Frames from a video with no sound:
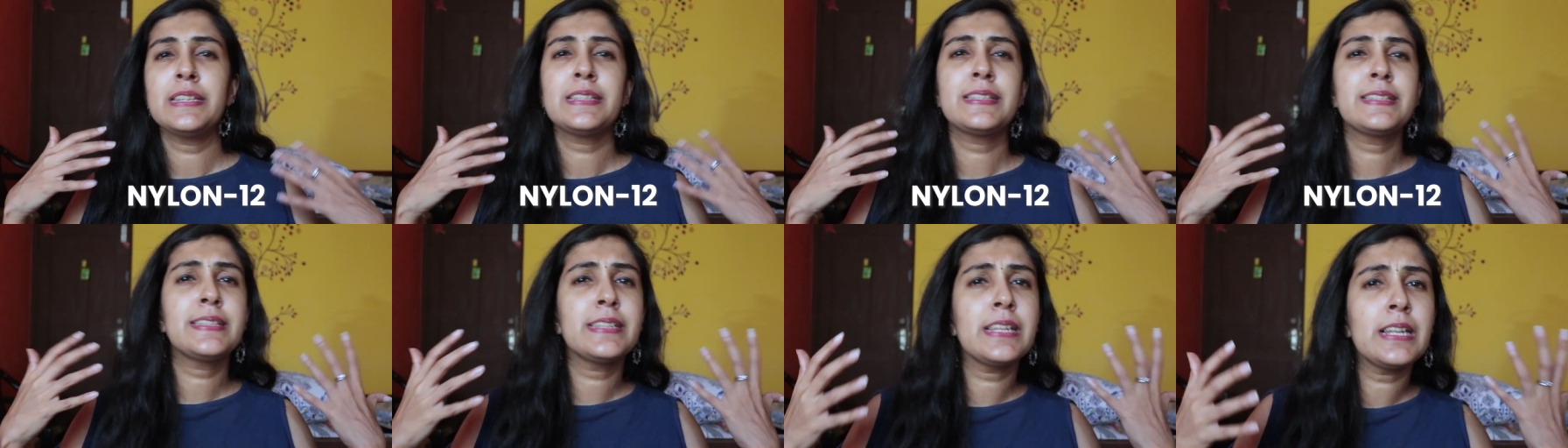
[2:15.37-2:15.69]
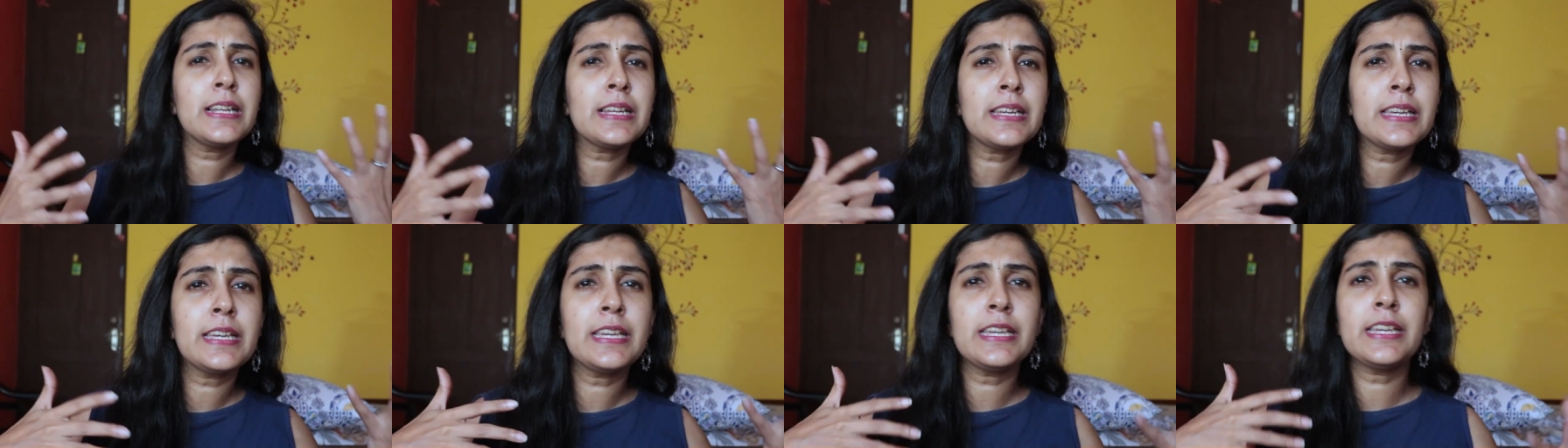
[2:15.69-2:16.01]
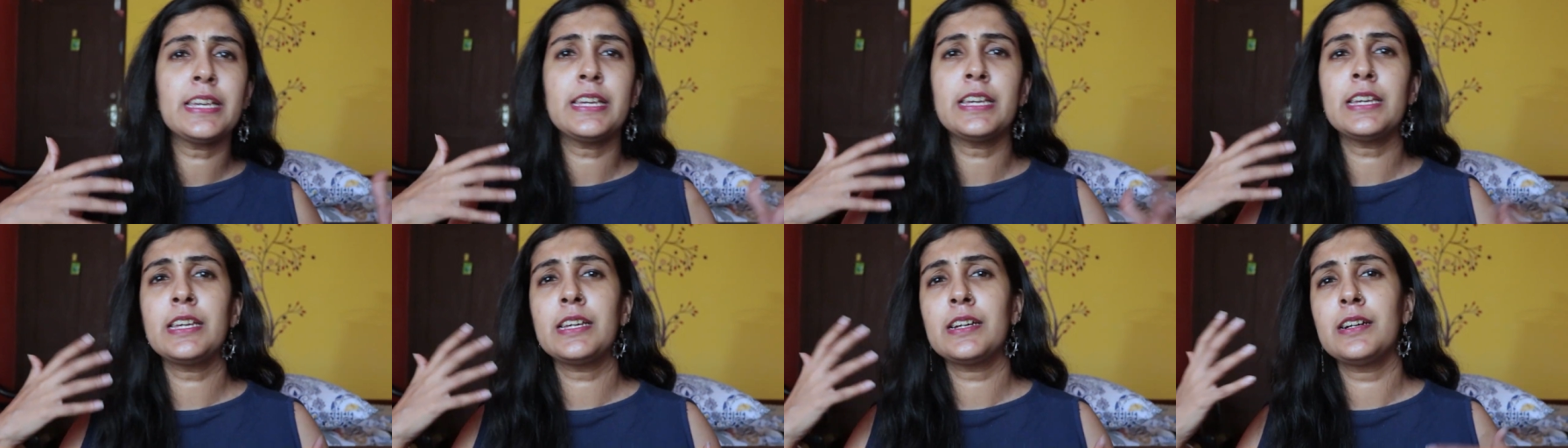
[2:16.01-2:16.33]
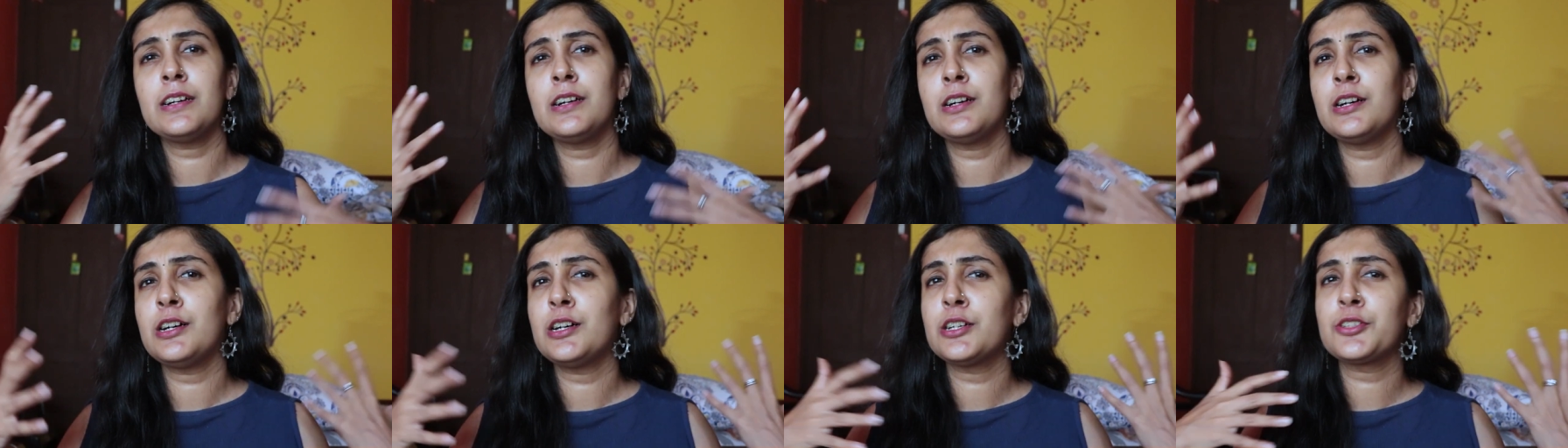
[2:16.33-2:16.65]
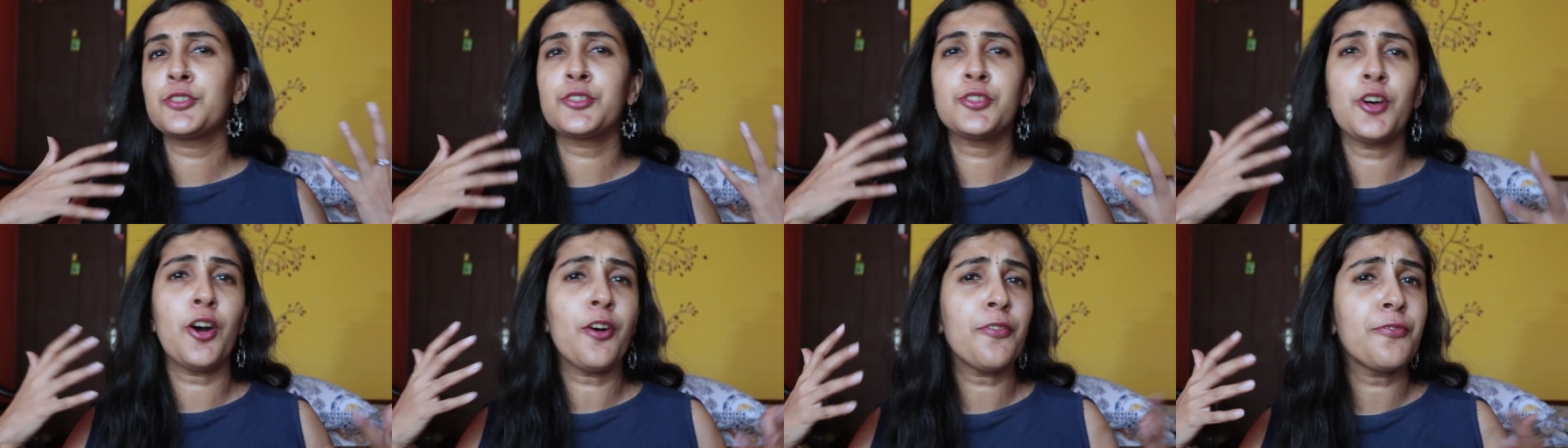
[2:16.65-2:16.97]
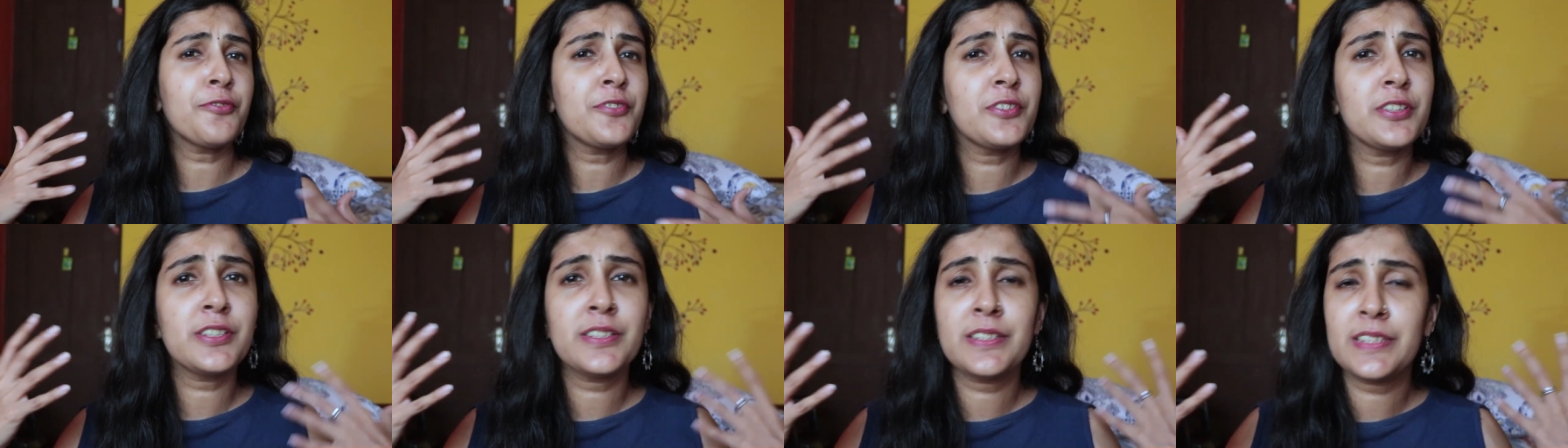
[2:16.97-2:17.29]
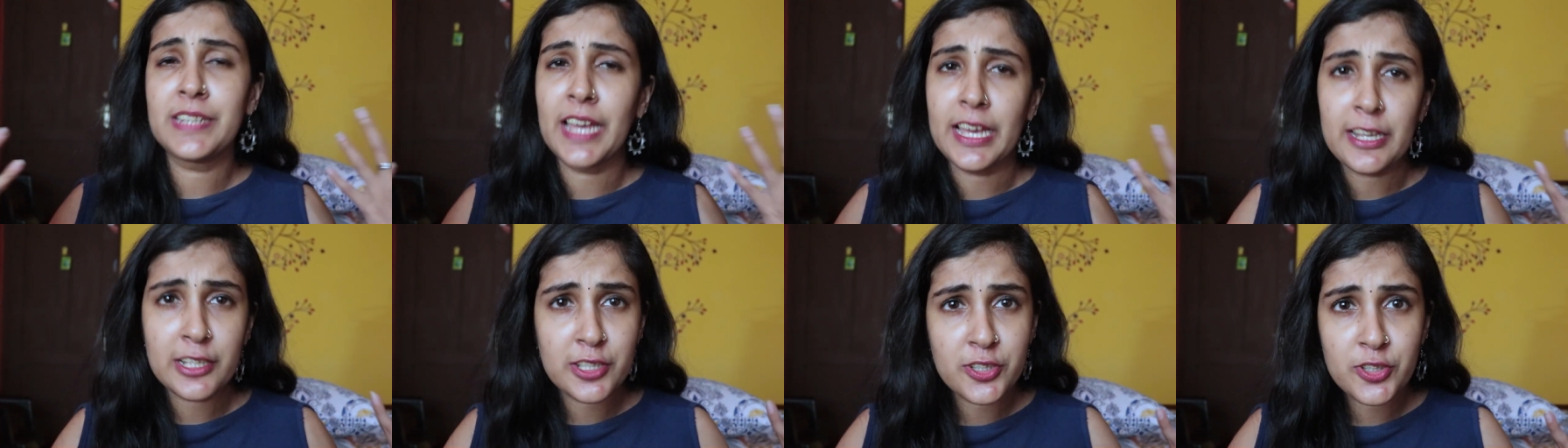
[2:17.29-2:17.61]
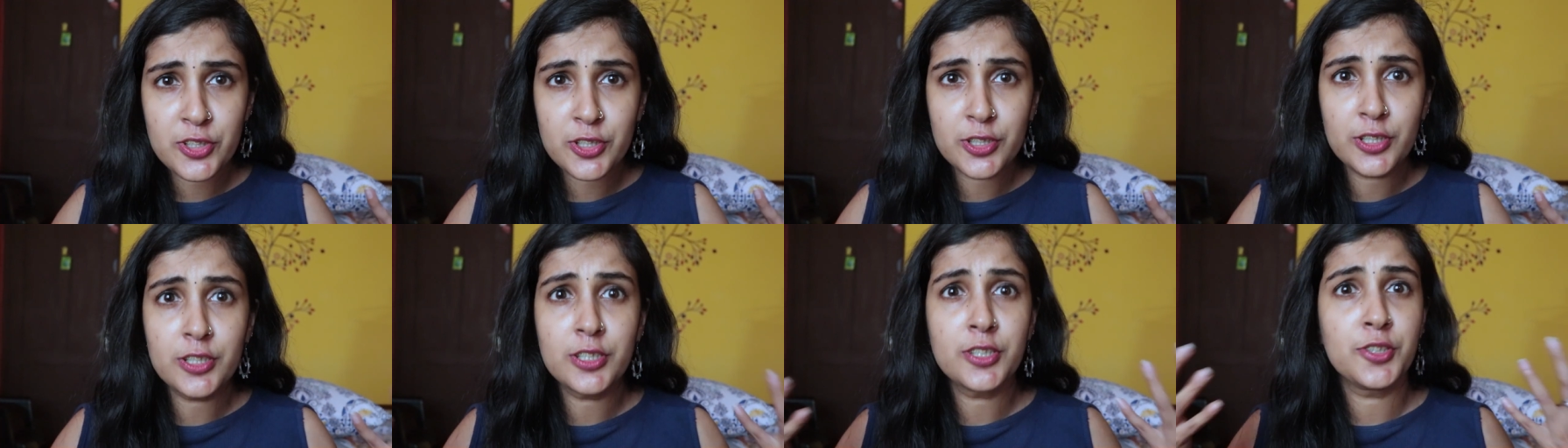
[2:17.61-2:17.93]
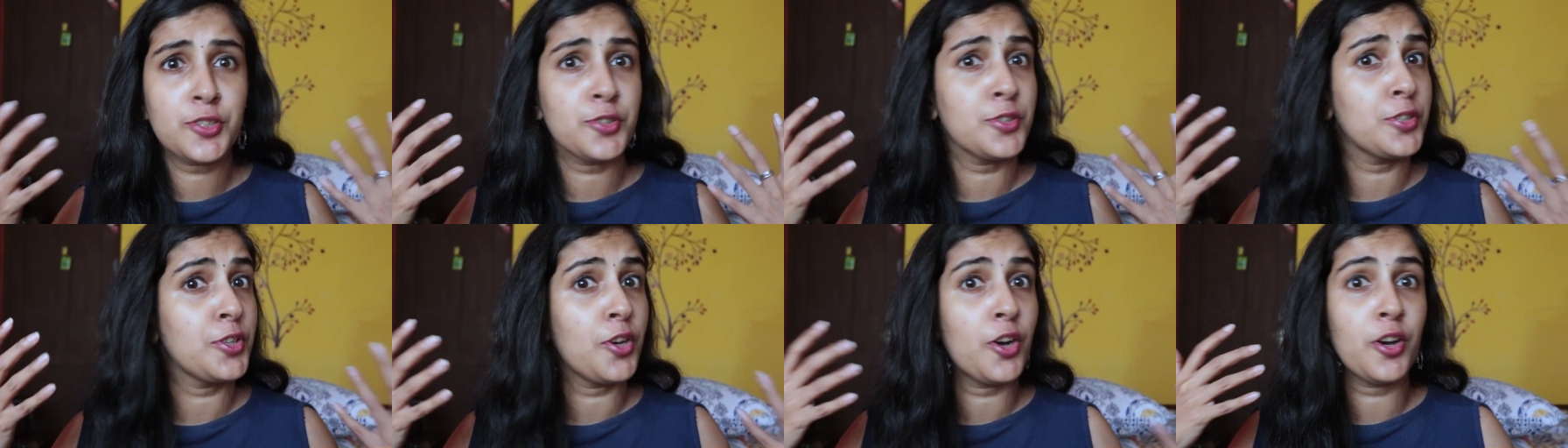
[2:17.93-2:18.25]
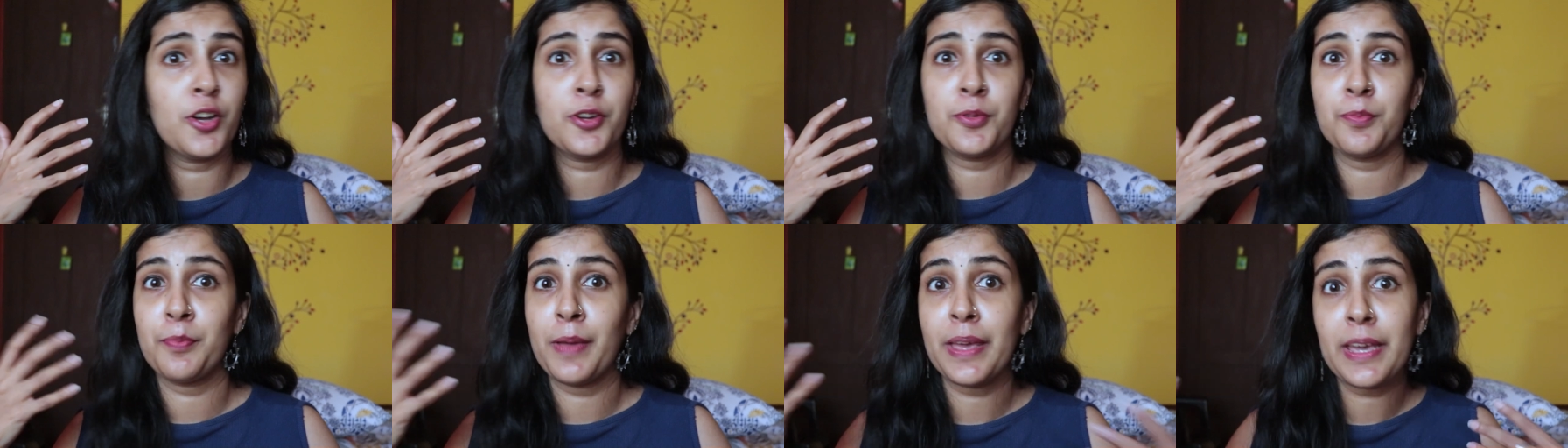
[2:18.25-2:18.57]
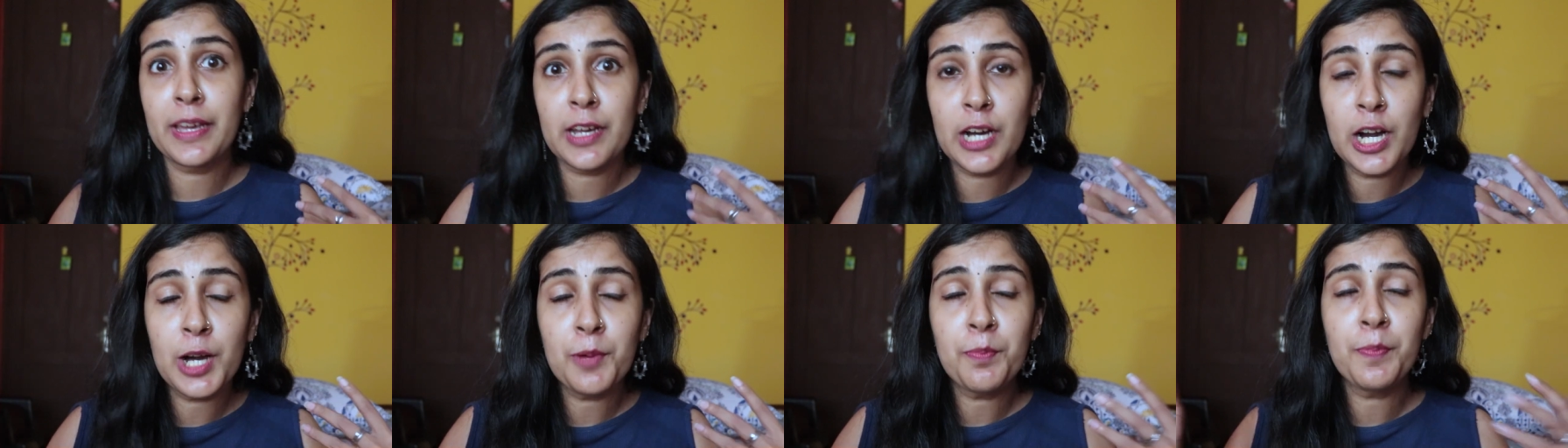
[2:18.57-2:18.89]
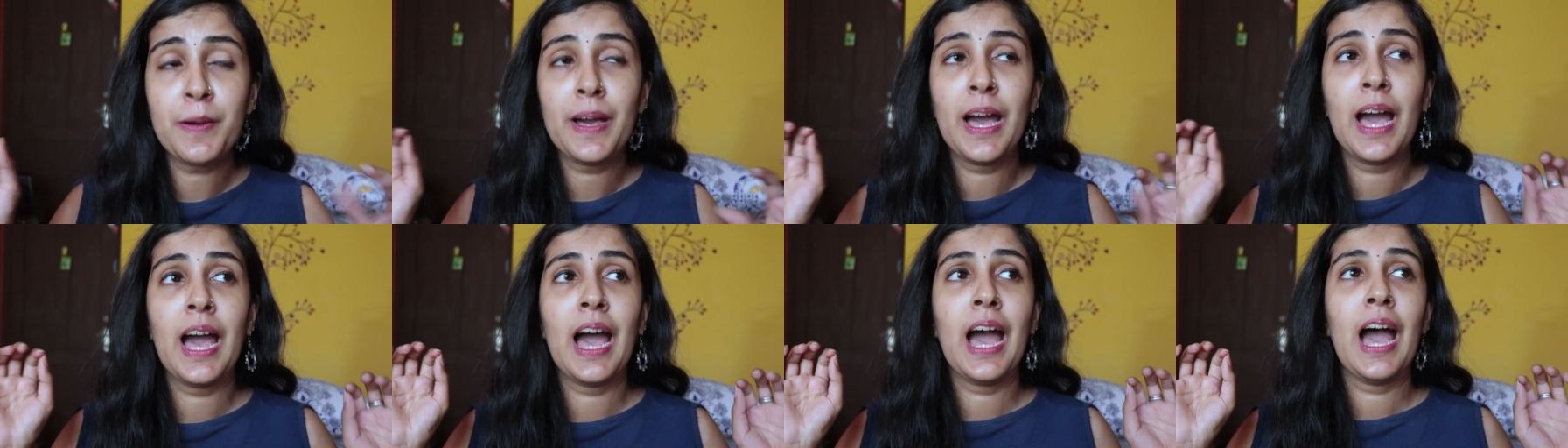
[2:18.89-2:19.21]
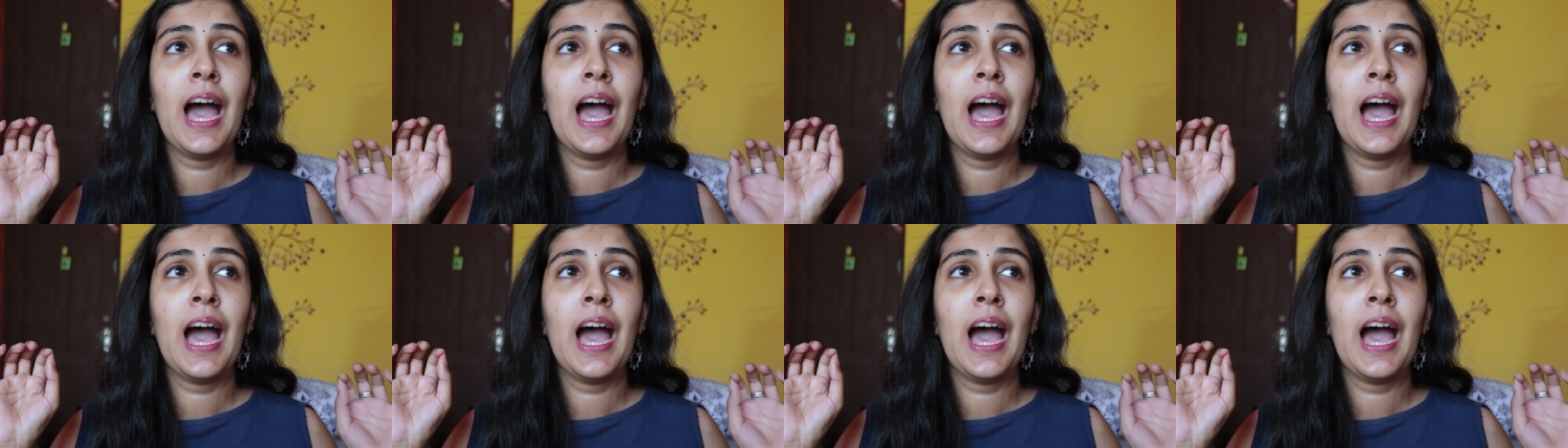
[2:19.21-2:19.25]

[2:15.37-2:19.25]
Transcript: silky uh, soft texture to your makeup